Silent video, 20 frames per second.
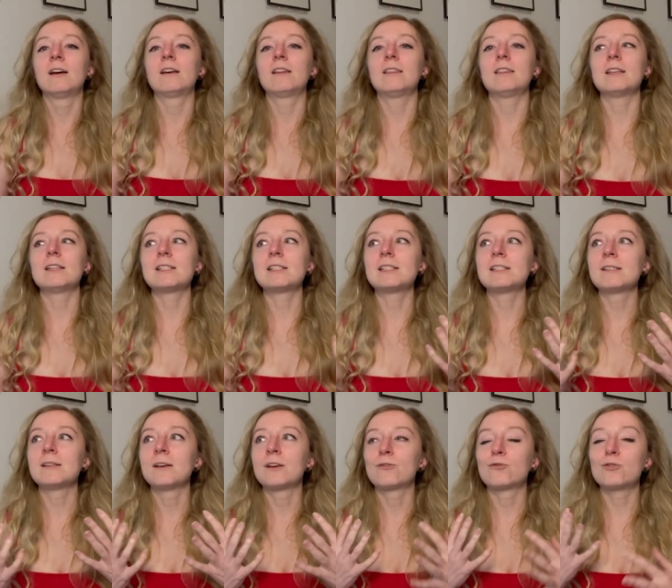
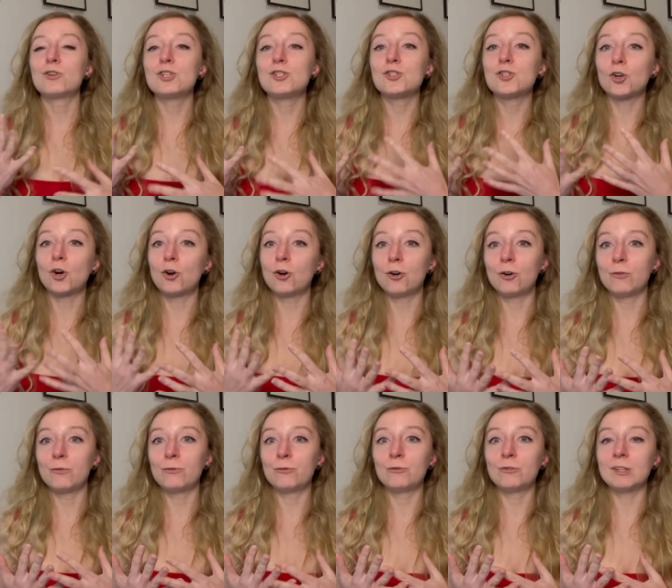this
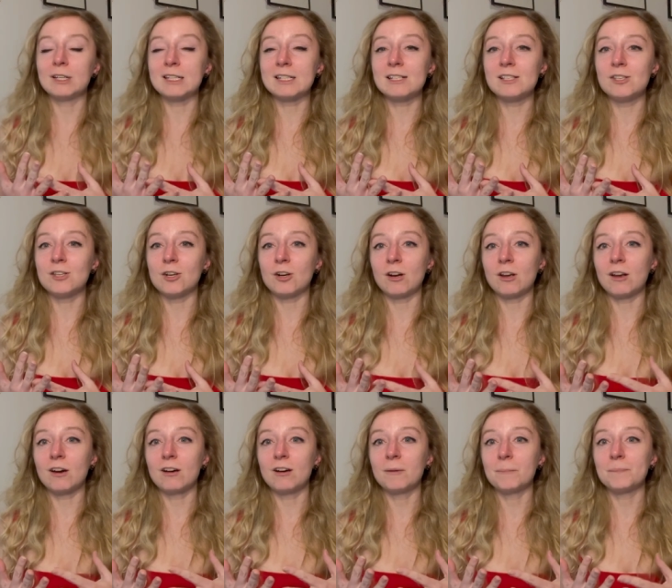reserved
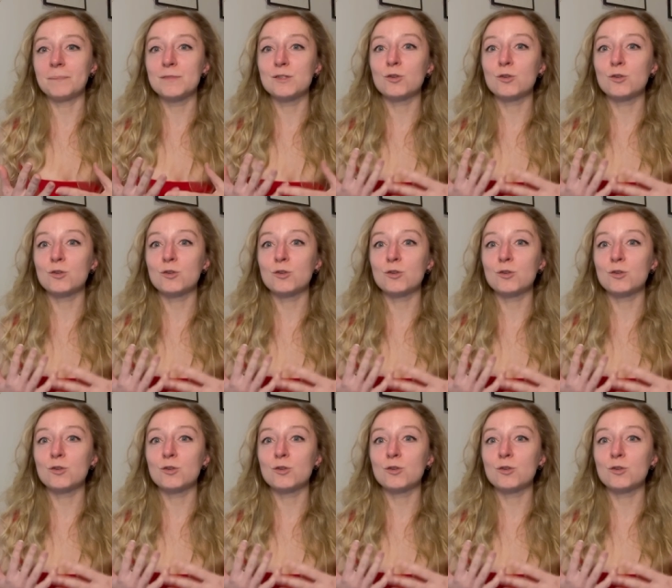exterior.